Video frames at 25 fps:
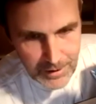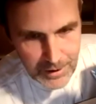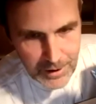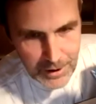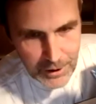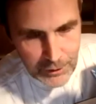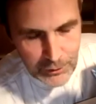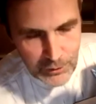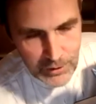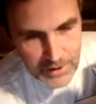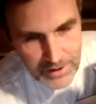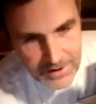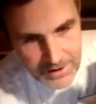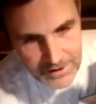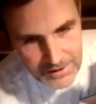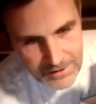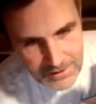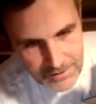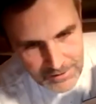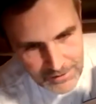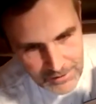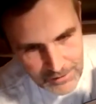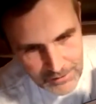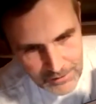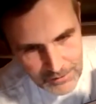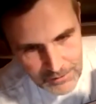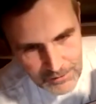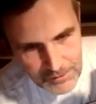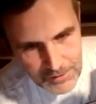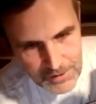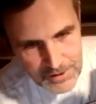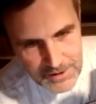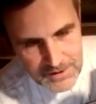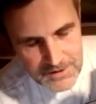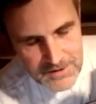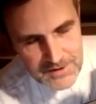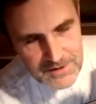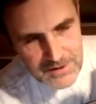And then the
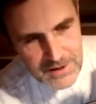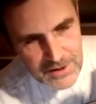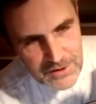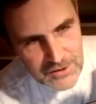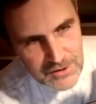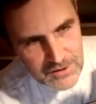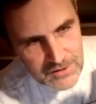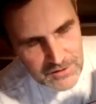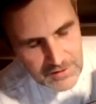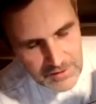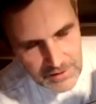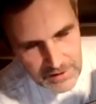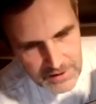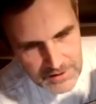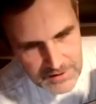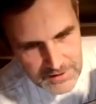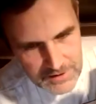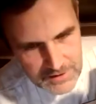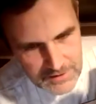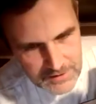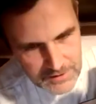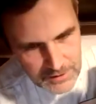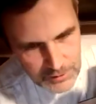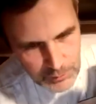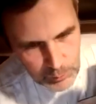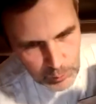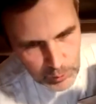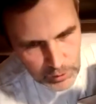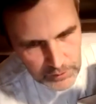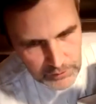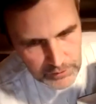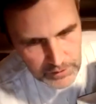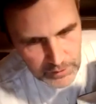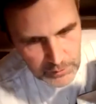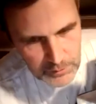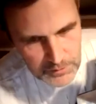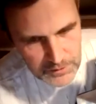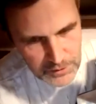extension to that is that what if
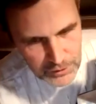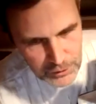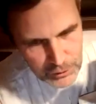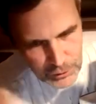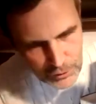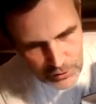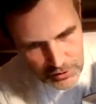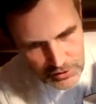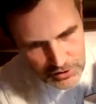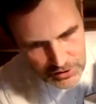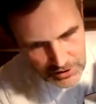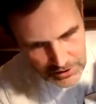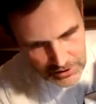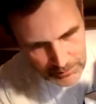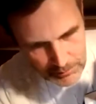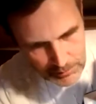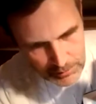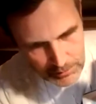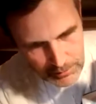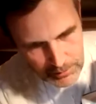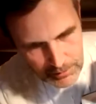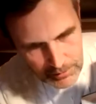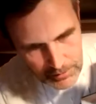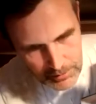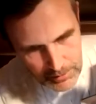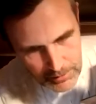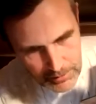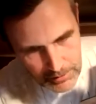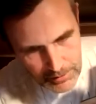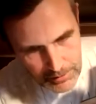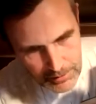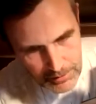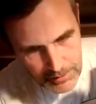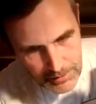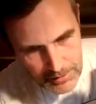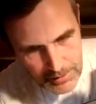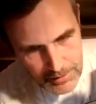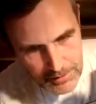there was another ship
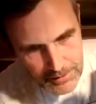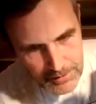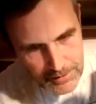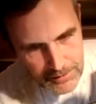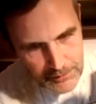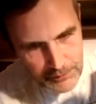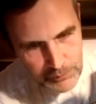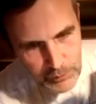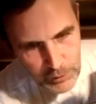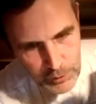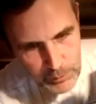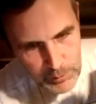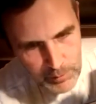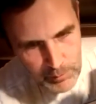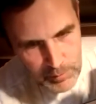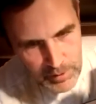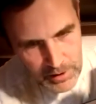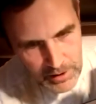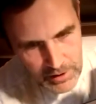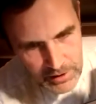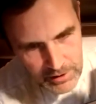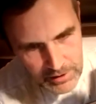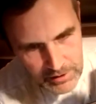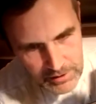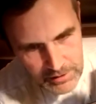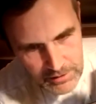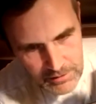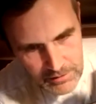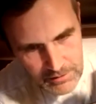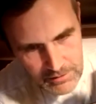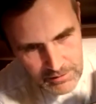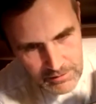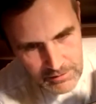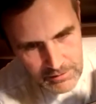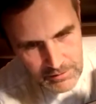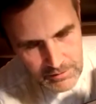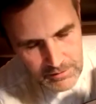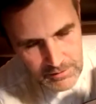following behind
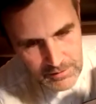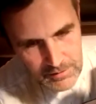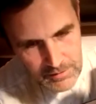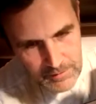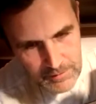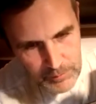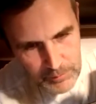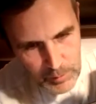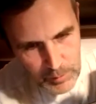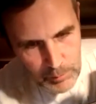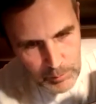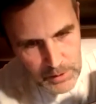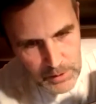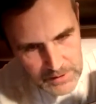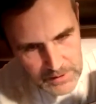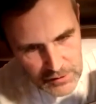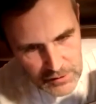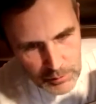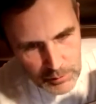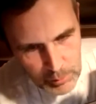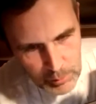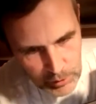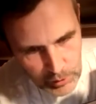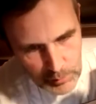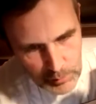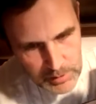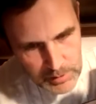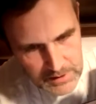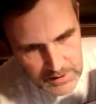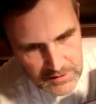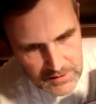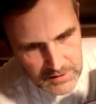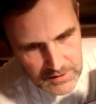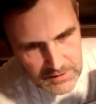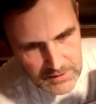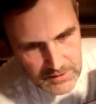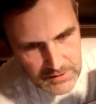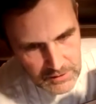that picked up all the
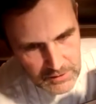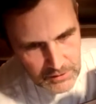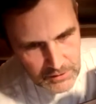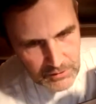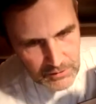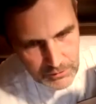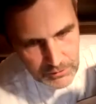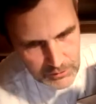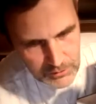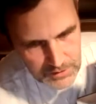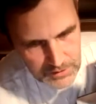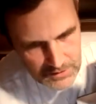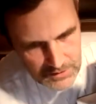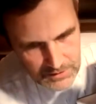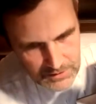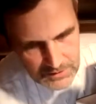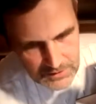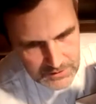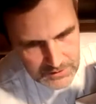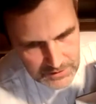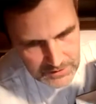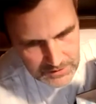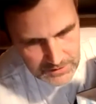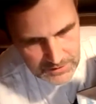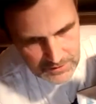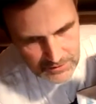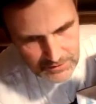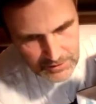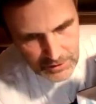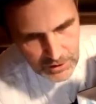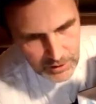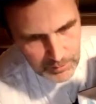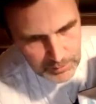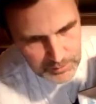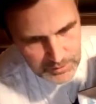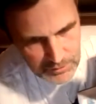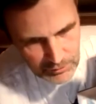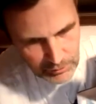pieces that Theseus's
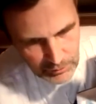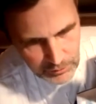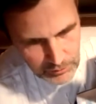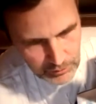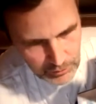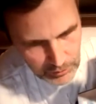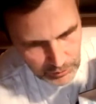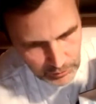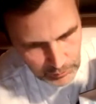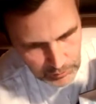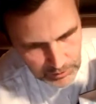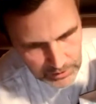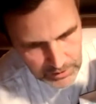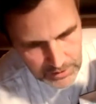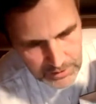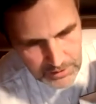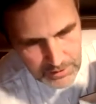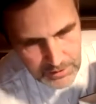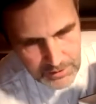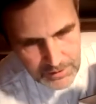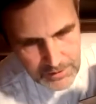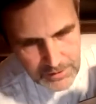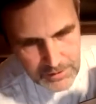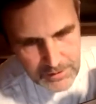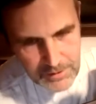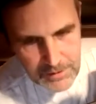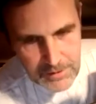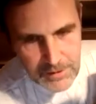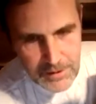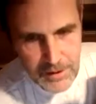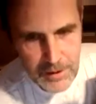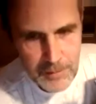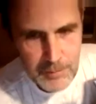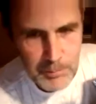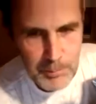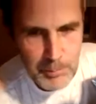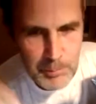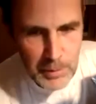carpenter had thrown away
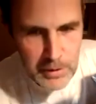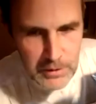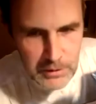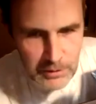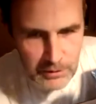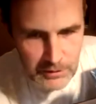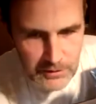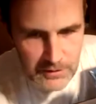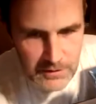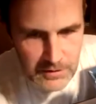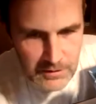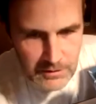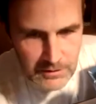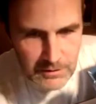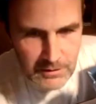and built